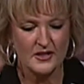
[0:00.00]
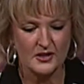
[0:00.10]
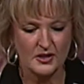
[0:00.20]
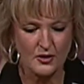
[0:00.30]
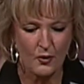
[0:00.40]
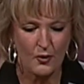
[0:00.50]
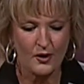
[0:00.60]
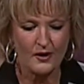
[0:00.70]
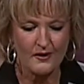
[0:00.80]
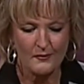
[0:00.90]
the
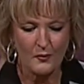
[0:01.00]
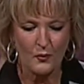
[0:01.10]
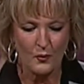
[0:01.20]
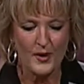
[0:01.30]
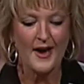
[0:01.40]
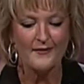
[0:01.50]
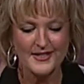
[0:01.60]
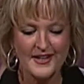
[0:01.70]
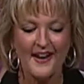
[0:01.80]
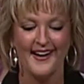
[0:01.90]
score. We have a
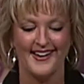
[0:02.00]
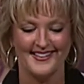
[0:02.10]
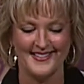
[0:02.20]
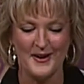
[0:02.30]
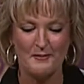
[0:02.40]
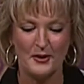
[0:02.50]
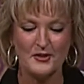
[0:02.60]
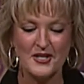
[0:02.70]
tie. Both